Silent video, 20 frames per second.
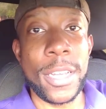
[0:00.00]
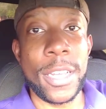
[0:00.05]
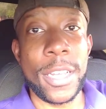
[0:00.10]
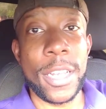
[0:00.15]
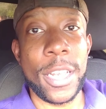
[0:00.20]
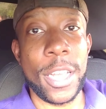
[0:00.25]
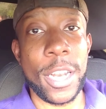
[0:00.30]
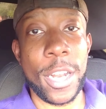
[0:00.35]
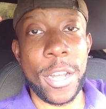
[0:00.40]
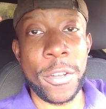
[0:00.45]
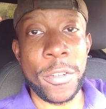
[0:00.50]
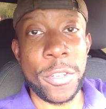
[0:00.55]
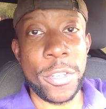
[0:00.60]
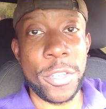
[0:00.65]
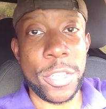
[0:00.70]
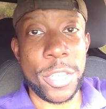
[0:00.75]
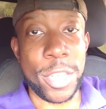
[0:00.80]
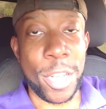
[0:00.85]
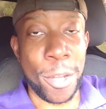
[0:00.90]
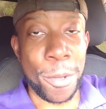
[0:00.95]
You know,
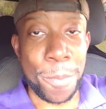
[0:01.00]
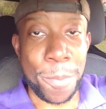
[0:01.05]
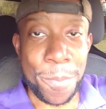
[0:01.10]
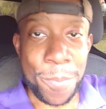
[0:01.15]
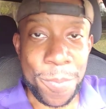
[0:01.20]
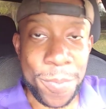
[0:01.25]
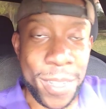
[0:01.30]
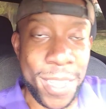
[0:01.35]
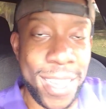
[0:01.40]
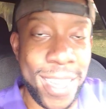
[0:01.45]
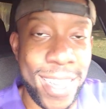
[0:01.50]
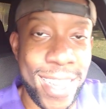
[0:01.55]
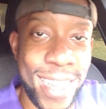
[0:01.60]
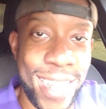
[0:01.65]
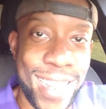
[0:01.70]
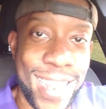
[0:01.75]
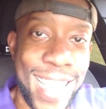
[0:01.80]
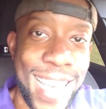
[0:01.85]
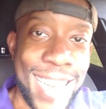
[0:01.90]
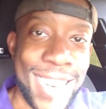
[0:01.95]
so
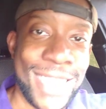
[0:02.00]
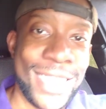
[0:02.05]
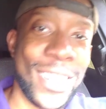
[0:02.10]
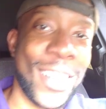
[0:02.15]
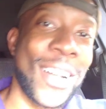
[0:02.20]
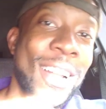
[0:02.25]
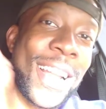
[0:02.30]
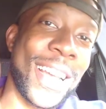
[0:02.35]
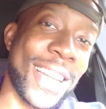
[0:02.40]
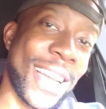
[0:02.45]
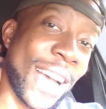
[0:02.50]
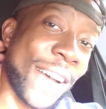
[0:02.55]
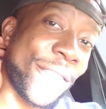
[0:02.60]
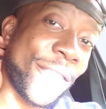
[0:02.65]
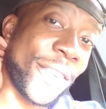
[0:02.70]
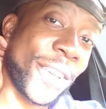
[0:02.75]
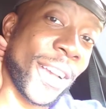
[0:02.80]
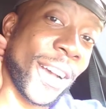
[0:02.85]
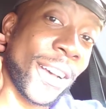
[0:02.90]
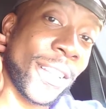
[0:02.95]
that is all I got for
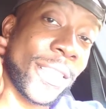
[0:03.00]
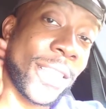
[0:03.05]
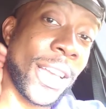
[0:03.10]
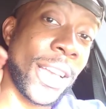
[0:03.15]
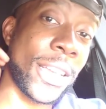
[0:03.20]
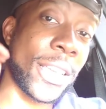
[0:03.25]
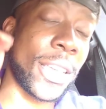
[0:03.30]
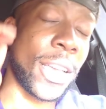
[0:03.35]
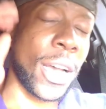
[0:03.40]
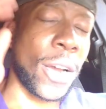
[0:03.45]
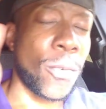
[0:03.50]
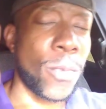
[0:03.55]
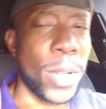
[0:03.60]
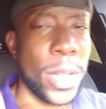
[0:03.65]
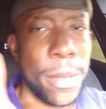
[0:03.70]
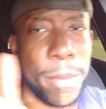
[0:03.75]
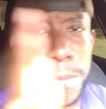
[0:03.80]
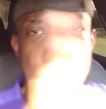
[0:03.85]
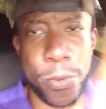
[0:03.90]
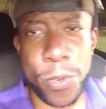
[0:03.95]
y'all. Thank y'all, really
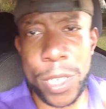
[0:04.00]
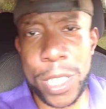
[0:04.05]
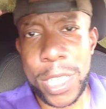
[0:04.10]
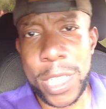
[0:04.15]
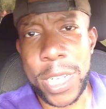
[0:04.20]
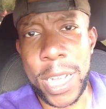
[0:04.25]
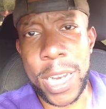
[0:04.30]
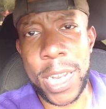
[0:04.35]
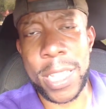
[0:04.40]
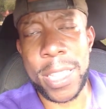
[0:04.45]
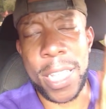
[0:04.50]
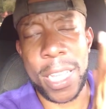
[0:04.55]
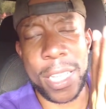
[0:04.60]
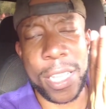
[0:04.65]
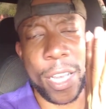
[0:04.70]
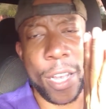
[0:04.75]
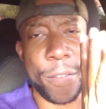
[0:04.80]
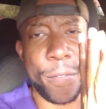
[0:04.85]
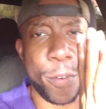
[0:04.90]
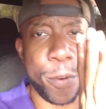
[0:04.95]
appreciate it. Thank
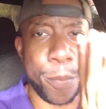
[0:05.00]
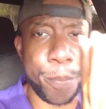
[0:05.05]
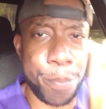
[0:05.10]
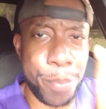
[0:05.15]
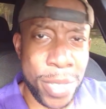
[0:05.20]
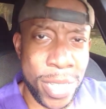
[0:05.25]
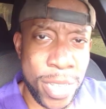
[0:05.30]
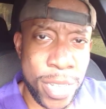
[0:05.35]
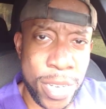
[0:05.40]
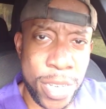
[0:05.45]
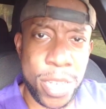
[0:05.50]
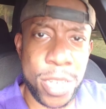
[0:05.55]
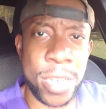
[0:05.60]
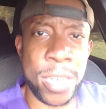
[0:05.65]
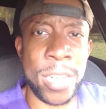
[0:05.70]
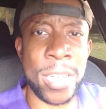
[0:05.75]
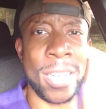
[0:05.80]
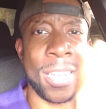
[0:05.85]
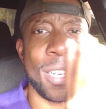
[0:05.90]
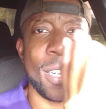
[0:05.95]
y'all for being here. It
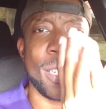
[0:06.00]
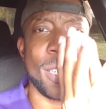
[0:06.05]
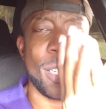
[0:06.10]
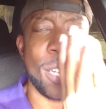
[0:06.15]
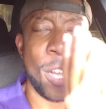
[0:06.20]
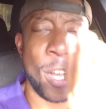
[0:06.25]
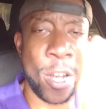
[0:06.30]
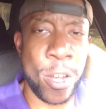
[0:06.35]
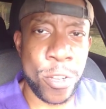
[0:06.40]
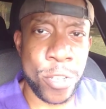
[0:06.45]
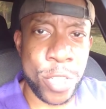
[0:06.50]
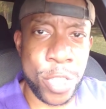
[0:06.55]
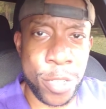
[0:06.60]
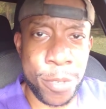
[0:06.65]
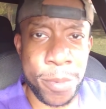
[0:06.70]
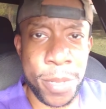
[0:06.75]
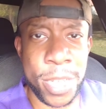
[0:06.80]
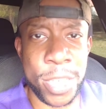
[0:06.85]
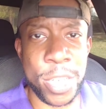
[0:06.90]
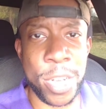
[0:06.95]
is awesome
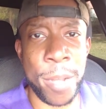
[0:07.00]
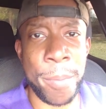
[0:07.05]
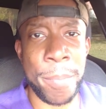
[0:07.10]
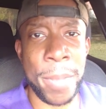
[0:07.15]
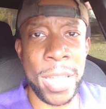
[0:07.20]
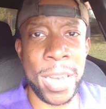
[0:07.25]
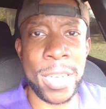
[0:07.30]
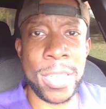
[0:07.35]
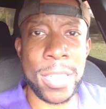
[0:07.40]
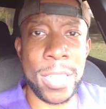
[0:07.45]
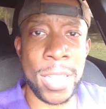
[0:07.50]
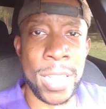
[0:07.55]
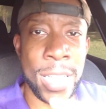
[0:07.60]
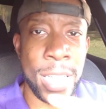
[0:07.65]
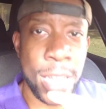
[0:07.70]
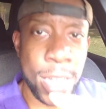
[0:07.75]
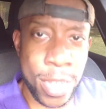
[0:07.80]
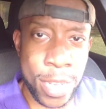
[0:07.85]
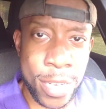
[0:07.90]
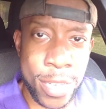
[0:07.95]
that y'all made it to the
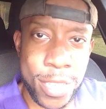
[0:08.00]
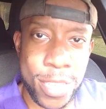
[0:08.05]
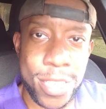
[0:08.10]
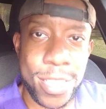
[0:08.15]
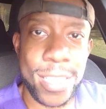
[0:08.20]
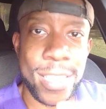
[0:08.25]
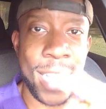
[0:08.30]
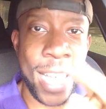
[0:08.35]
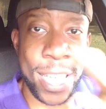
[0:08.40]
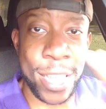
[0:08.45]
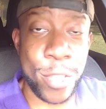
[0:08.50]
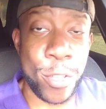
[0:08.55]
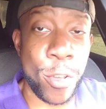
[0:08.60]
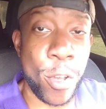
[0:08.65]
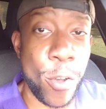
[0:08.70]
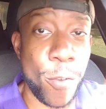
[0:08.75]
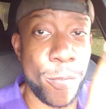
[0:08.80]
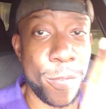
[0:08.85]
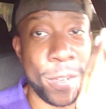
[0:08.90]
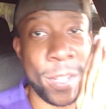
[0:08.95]
end. Thank you.
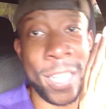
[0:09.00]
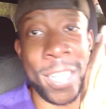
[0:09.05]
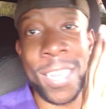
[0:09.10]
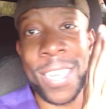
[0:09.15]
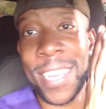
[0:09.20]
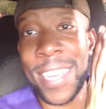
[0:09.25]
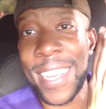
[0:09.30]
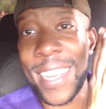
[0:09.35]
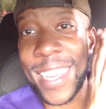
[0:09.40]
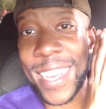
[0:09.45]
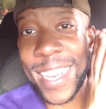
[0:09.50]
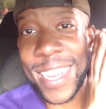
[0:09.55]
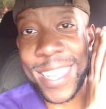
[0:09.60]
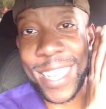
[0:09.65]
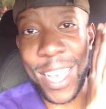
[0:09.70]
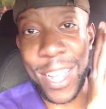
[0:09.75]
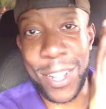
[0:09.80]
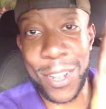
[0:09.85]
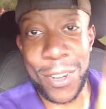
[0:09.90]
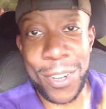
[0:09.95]
Hopefully,
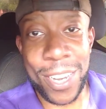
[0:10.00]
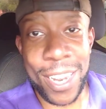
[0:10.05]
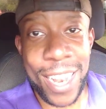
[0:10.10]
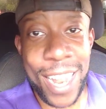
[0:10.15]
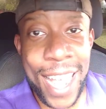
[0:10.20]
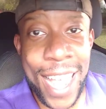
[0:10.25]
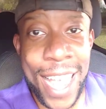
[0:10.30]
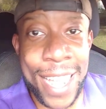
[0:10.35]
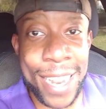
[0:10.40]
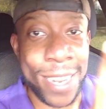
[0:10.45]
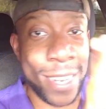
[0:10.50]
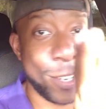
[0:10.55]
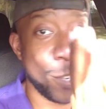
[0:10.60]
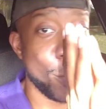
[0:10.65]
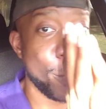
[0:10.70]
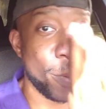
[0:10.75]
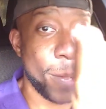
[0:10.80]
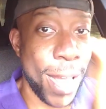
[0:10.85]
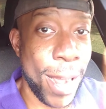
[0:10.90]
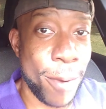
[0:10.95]
y'all learned a lot and you
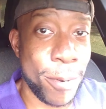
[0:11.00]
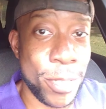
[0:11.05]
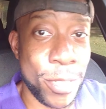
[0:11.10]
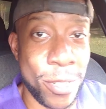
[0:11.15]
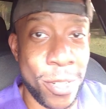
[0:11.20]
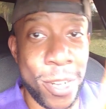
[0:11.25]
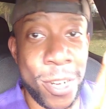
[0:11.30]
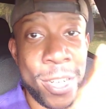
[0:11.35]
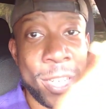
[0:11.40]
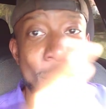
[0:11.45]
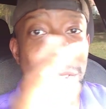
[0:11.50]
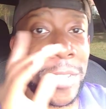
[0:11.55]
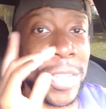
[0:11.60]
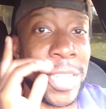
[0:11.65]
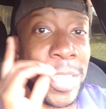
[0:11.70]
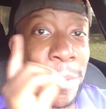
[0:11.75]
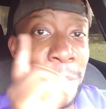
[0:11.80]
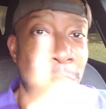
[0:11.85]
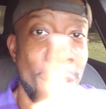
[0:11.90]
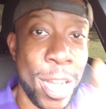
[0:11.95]
apply what you learned. You get
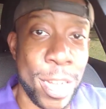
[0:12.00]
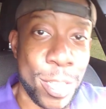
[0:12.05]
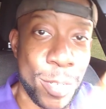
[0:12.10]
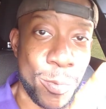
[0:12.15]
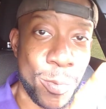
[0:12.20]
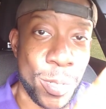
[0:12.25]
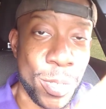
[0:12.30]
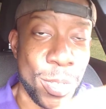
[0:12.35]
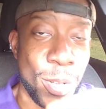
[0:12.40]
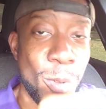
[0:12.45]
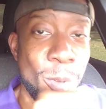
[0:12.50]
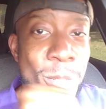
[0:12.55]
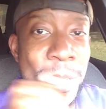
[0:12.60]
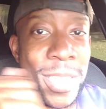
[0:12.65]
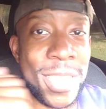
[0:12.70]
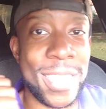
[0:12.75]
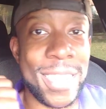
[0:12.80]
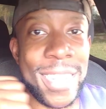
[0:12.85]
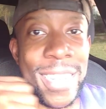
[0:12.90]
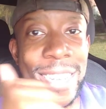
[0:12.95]
some awesome
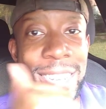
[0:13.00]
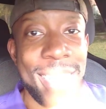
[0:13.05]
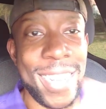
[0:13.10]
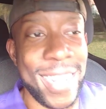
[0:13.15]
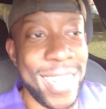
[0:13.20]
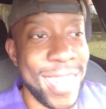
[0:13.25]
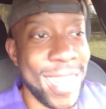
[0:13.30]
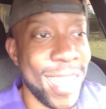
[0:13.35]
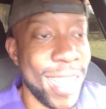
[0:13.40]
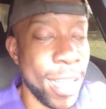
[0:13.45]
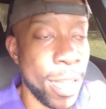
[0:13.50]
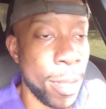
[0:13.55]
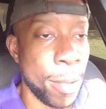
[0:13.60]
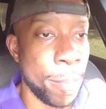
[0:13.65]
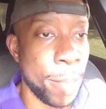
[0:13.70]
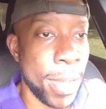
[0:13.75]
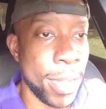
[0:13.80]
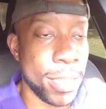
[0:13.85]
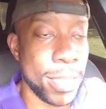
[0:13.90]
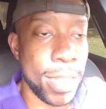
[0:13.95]
results. Um,
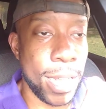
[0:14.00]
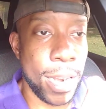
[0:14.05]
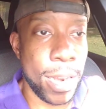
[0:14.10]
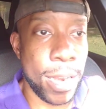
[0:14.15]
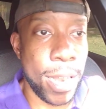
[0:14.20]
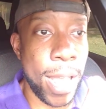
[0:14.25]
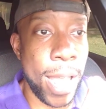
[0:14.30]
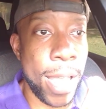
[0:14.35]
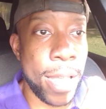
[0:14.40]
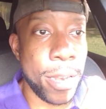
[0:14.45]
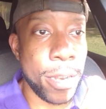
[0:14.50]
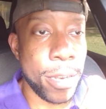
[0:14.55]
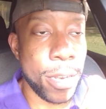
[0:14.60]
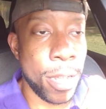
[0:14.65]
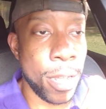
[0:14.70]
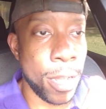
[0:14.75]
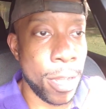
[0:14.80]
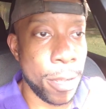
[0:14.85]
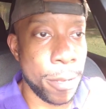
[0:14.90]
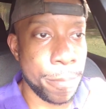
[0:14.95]
outside of that,
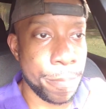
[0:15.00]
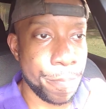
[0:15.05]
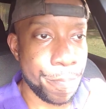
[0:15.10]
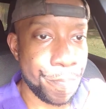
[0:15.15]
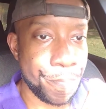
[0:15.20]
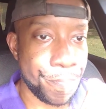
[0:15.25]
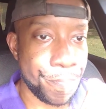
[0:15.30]
um,